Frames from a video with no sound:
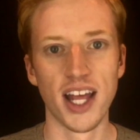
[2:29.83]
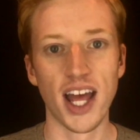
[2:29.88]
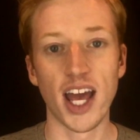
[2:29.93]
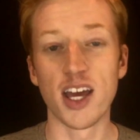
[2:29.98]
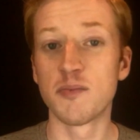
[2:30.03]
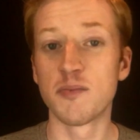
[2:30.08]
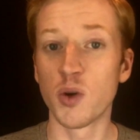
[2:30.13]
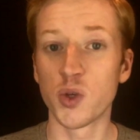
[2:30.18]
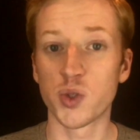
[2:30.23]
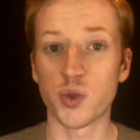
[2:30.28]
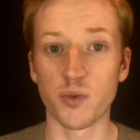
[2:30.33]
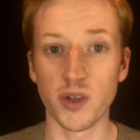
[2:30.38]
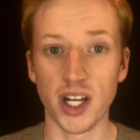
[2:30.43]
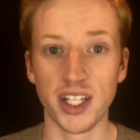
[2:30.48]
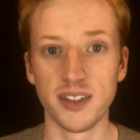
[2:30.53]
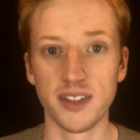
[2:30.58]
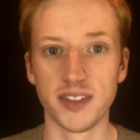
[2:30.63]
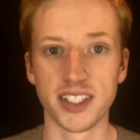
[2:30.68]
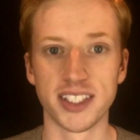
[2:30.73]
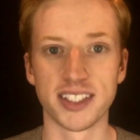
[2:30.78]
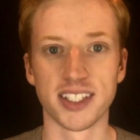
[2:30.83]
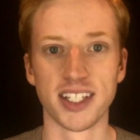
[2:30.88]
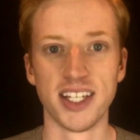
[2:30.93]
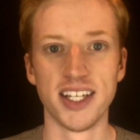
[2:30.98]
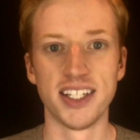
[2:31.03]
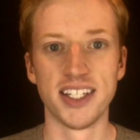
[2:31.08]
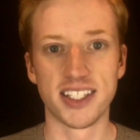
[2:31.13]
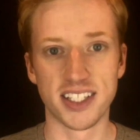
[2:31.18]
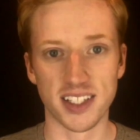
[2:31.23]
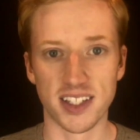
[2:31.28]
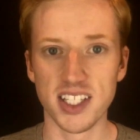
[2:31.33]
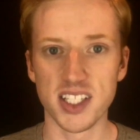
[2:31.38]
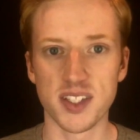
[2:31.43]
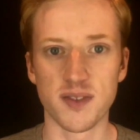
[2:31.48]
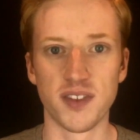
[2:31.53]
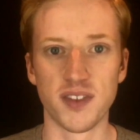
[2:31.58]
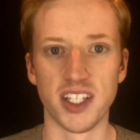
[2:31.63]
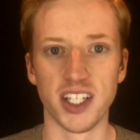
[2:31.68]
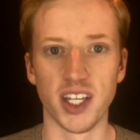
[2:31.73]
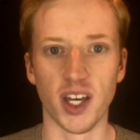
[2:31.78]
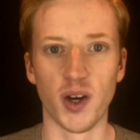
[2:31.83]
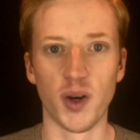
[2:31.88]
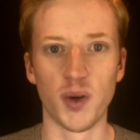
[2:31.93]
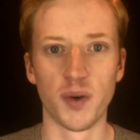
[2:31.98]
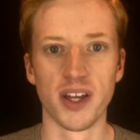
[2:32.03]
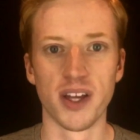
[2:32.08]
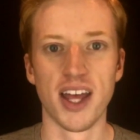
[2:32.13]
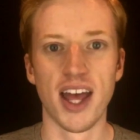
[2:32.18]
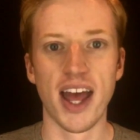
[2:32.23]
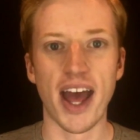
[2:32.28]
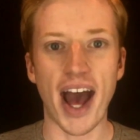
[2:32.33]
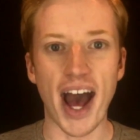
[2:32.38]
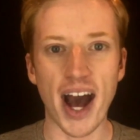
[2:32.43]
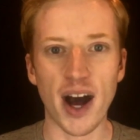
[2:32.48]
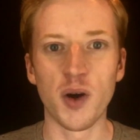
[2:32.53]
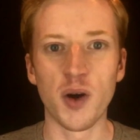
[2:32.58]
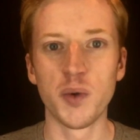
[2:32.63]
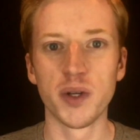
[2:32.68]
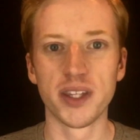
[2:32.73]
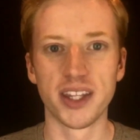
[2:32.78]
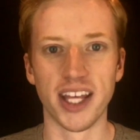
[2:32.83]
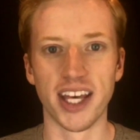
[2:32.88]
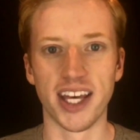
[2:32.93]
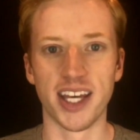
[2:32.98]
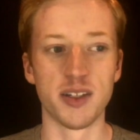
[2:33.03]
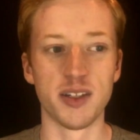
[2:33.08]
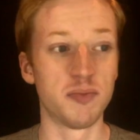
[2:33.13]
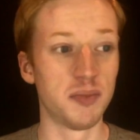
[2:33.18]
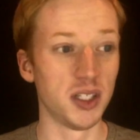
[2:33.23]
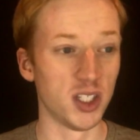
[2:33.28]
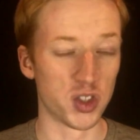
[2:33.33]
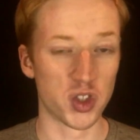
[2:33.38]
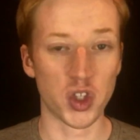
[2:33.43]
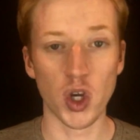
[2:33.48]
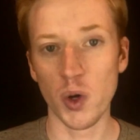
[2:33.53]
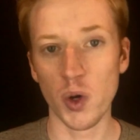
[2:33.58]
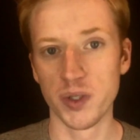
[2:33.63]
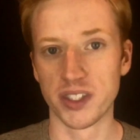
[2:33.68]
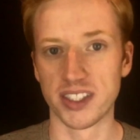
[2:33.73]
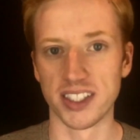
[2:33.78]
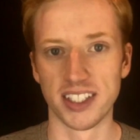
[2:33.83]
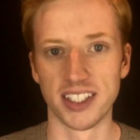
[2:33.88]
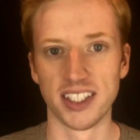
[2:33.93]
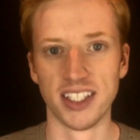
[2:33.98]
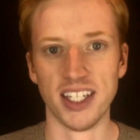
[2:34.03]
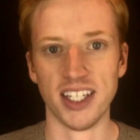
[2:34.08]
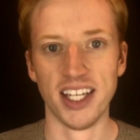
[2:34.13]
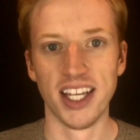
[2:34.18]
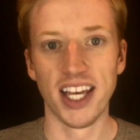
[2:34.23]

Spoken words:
And most relevant to this video, how would they be chosen?